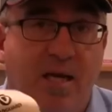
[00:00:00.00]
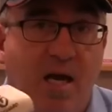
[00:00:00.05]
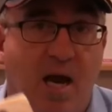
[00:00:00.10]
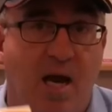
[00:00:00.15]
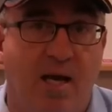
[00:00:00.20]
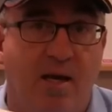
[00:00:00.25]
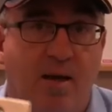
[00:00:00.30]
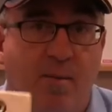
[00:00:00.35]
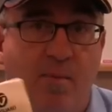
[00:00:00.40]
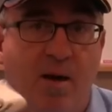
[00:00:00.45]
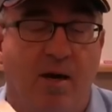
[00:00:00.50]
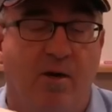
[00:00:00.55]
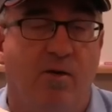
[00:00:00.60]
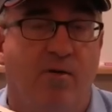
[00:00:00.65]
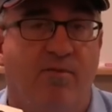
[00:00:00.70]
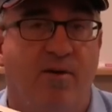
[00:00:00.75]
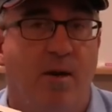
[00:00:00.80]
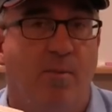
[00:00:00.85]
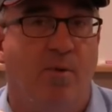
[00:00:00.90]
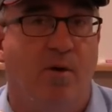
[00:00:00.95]
got a
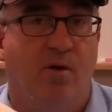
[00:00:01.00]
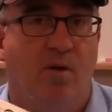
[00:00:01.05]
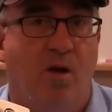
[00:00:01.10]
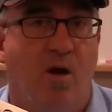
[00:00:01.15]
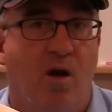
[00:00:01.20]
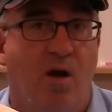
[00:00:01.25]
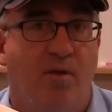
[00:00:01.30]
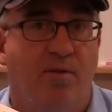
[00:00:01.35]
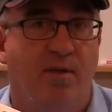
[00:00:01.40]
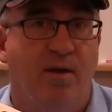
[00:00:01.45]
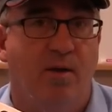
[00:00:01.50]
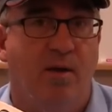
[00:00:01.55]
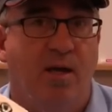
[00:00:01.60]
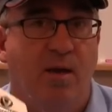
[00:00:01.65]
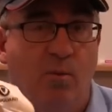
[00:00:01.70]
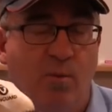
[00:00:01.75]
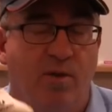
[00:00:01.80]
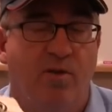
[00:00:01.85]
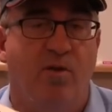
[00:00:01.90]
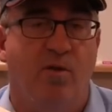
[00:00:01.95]
microfiber cloth
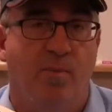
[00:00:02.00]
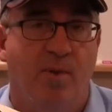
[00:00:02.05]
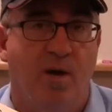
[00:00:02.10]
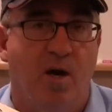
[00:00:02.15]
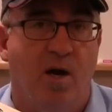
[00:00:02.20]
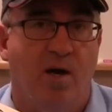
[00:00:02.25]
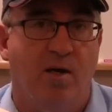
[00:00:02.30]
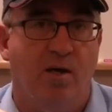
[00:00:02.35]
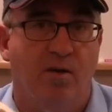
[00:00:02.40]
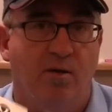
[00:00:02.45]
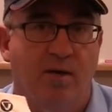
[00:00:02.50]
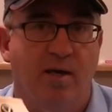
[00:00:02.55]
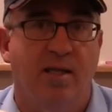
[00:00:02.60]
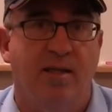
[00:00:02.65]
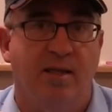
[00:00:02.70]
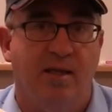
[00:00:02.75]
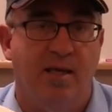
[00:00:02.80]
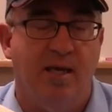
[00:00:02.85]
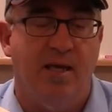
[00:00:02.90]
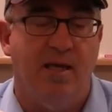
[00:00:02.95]
with your binocular in
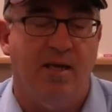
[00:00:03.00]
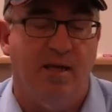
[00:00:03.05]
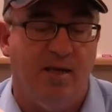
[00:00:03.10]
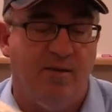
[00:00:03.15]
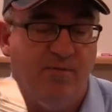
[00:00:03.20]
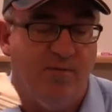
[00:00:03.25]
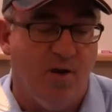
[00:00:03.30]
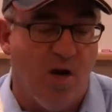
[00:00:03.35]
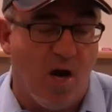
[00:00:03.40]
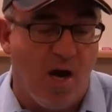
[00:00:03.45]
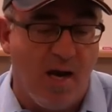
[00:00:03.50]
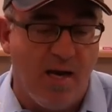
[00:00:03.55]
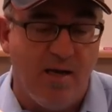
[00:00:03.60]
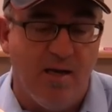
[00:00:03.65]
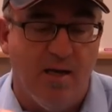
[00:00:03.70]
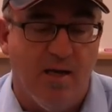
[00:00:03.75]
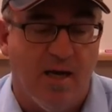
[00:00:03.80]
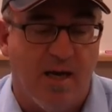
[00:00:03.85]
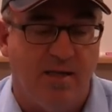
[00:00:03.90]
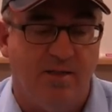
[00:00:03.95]
the kit. If not,
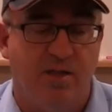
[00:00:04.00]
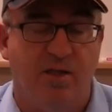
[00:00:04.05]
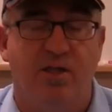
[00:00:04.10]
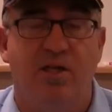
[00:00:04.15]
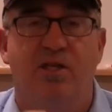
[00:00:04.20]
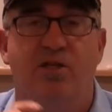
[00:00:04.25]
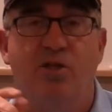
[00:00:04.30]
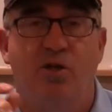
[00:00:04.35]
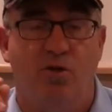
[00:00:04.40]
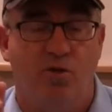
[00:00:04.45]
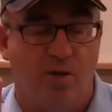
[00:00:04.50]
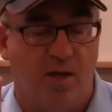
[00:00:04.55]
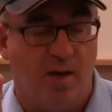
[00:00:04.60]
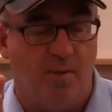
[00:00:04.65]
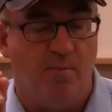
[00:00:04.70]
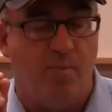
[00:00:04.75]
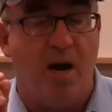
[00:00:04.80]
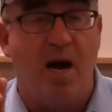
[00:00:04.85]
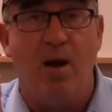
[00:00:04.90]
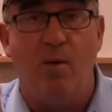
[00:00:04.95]
I suggest you try to
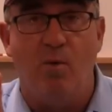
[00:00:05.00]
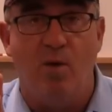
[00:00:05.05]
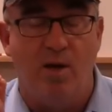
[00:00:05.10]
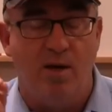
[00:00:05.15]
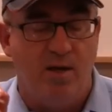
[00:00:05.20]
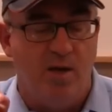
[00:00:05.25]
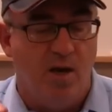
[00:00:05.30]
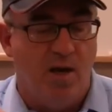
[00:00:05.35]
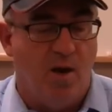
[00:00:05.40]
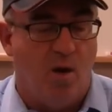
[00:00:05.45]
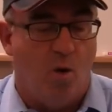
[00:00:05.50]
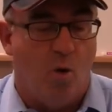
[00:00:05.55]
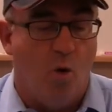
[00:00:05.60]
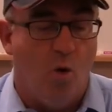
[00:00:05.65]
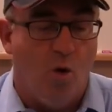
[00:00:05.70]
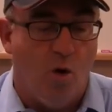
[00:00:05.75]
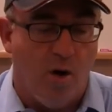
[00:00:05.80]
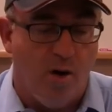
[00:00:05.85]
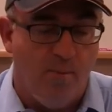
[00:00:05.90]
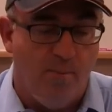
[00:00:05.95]
buy one,
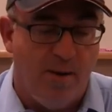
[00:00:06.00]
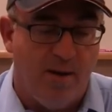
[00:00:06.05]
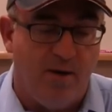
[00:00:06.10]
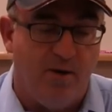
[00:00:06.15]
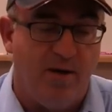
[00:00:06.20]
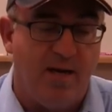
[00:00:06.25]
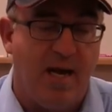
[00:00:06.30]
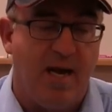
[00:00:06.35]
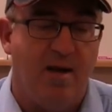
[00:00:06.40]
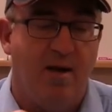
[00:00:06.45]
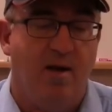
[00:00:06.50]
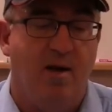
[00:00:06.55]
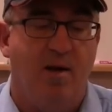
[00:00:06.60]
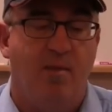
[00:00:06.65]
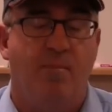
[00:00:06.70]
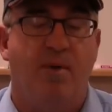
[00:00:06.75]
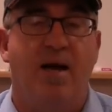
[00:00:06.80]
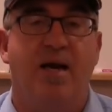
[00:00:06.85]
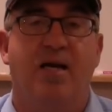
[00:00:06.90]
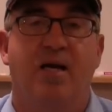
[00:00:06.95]
or better yet,
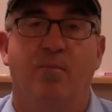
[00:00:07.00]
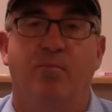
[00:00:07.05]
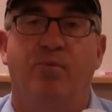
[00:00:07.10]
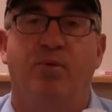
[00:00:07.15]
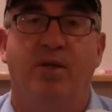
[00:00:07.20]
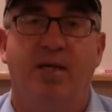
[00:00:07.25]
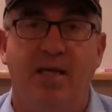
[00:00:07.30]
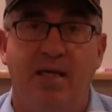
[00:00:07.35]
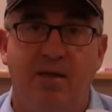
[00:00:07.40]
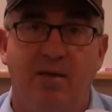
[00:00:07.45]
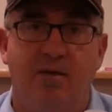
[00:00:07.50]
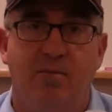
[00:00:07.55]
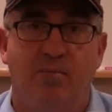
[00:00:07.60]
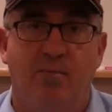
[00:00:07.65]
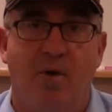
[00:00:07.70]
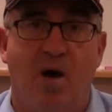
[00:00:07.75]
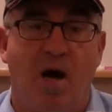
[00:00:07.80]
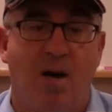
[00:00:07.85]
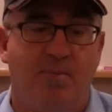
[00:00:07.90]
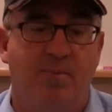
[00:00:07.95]
buy a complete
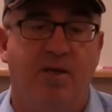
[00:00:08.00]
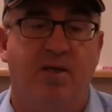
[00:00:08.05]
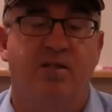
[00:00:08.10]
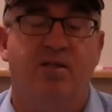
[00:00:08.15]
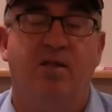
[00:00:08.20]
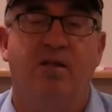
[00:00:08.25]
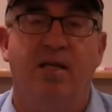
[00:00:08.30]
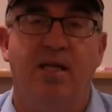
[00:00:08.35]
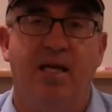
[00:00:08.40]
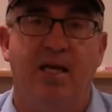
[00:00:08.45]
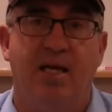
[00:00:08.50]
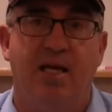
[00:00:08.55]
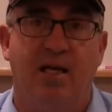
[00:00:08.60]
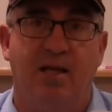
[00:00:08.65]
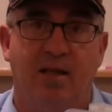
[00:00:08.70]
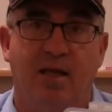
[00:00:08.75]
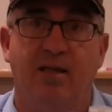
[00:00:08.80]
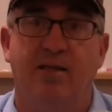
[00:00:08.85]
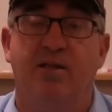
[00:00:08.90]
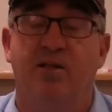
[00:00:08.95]
optics cleaning
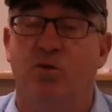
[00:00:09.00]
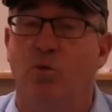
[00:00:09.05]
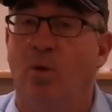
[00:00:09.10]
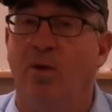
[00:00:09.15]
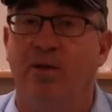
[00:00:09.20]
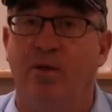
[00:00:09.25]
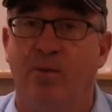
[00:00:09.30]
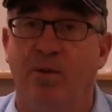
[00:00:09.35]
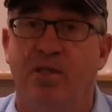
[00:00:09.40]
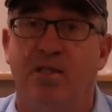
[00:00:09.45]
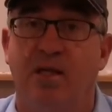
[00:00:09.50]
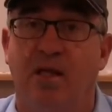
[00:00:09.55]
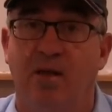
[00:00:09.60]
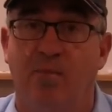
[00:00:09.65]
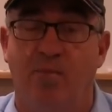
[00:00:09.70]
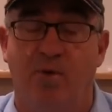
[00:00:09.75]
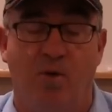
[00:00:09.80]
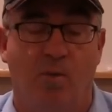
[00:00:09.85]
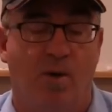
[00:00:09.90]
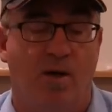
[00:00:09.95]
kit like this one that we sell
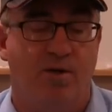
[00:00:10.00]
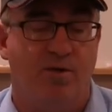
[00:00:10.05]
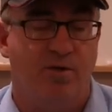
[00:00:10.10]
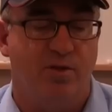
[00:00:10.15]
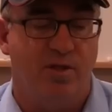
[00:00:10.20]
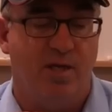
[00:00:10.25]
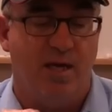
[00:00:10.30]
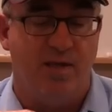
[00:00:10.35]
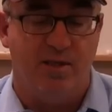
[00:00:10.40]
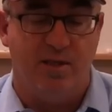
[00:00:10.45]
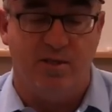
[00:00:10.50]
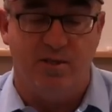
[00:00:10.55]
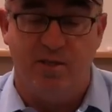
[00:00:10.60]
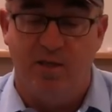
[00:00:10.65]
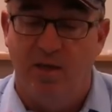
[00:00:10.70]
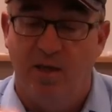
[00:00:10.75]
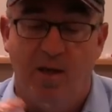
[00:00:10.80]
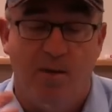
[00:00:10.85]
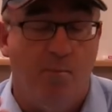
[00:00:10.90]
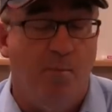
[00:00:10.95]
at Birdwatchers Digest.
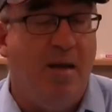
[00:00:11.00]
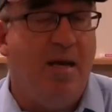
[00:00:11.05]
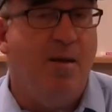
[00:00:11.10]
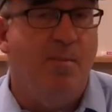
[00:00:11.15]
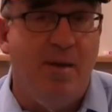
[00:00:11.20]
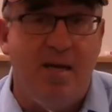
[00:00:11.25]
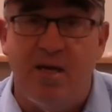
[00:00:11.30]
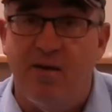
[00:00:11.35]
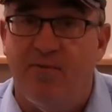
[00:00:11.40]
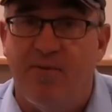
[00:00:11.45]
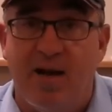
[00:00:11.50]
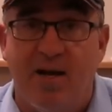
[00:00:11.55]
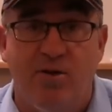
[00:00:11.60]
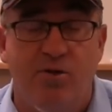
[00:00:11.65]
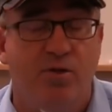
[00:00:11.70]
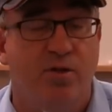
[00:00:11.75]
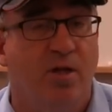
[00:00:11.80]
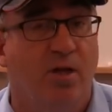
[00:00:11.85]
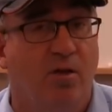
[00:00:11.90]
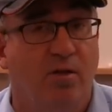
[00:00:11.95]
Many
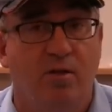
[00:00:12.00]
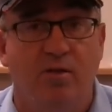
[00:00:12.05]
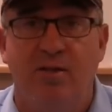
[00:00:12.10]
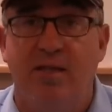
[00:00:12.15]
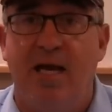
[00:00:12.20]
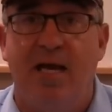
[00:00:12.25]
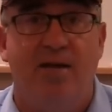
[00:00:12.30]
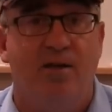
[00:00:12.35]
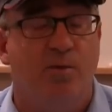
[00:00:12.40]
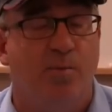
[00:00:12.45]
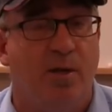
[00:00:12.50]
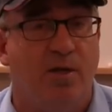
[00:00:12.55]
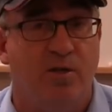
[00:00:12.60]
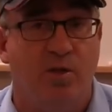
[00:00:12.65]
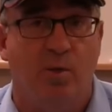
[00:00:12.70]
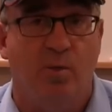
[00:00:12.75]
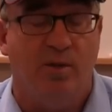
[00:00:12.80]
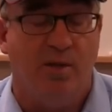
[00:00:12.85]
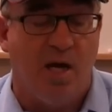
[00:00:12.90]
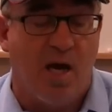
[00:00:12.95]
manufacturers include that,
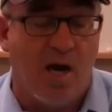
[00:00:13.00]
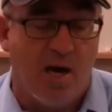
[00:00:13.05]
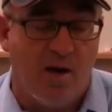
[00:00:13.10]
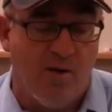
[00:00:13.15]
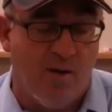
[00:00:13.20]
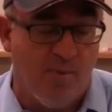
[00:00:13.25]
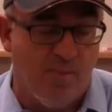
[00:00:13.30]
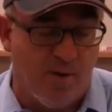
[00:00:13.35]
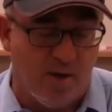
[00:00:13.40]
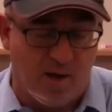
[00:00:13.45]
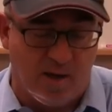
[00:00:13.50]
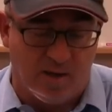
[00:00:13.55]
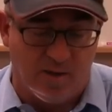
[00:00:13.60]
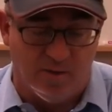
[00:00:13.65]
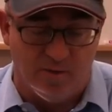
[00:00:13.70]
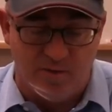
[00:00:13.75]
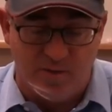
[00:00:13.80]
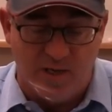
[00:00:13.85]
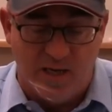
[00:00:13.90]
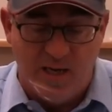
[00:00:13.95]
especially with the higher end
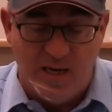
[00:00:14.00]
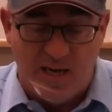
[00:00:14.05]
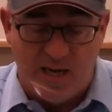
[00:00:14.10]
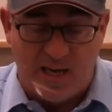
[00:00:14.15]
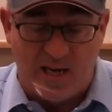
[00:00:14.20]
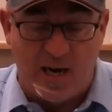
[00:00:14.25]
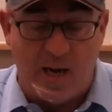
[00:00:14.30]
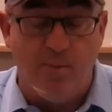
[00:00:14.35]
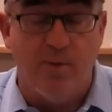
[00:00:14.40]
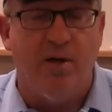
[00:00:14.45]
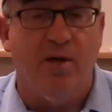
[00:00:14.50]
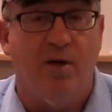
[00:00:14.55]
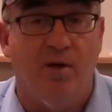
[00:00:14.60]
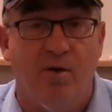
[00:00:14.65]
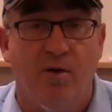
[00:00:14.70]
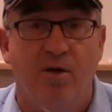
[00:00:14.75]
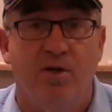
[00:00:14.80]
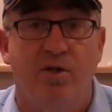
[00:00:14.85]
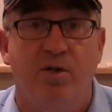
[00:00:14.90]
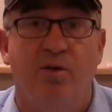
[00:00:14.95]
binoculars, and I would
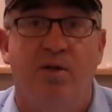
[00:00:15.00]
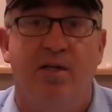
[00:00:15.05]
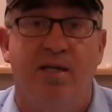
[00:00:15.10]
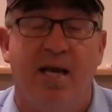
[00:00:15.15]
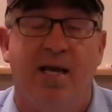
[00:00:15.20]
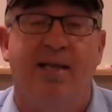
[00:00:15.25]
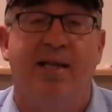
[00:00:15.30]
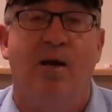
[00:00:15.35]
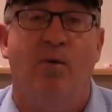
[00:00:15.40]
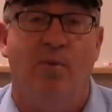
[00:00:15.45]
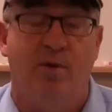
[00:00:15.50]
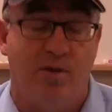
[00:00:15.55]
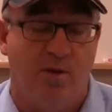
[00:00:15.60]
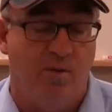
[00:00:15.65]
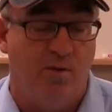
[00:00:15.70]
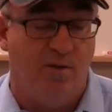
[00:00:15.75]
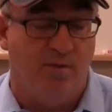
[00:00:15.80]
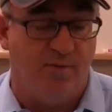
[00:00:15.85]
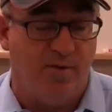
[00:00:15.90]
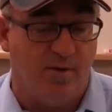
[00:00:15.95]
encourage you to take that with you
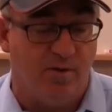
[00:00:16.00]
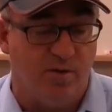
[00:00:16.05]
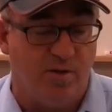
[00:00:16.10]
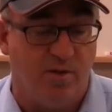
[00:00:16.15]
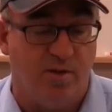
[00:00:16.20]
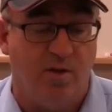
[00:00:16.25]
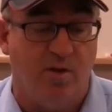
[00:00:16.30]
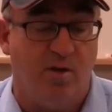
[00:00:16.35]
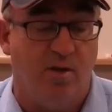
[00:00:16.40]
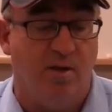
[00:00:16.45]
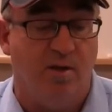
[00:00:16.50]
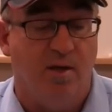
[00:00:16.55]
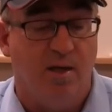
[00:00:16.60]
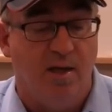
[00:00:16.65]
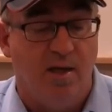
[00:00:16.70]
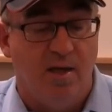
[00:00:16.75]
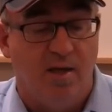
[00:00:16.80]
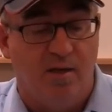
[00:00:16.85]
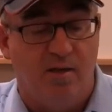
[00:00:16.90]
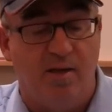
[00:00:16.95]
in the field so that you can
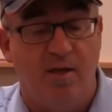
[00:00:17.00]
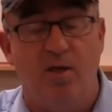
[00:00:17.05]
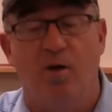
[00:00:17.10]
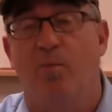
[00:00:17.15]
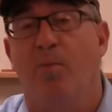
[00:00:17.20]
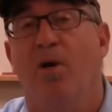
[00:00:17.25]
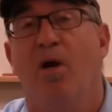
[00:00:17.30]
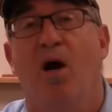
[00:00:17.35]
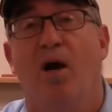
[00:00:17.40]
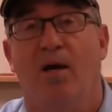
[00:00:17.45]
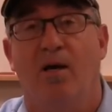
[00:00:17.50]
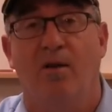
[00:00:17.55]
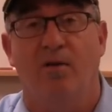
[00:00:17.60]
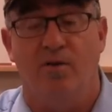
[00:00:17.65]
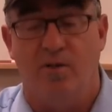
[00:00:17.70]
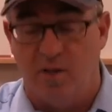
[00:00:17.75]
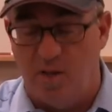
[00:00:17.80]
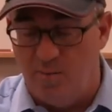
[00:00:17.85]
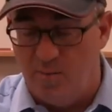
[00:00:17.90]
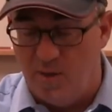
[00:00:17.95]
clean your
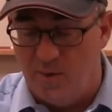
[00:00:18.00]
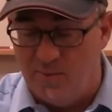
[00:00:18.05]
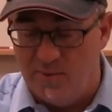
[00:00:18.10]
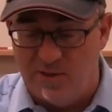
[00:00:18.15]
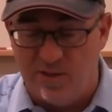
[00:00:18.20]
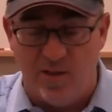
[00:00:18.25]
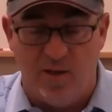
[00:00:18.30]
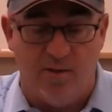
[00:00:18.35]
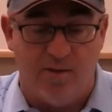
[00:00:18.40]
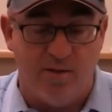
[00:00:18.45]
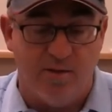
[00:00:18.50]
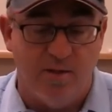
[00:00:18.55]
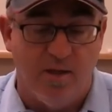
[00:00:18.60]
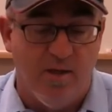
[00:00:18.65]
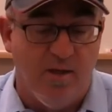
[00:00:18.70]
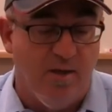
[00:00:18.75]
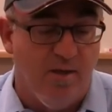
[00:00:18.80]
binoculars at a moment's notice.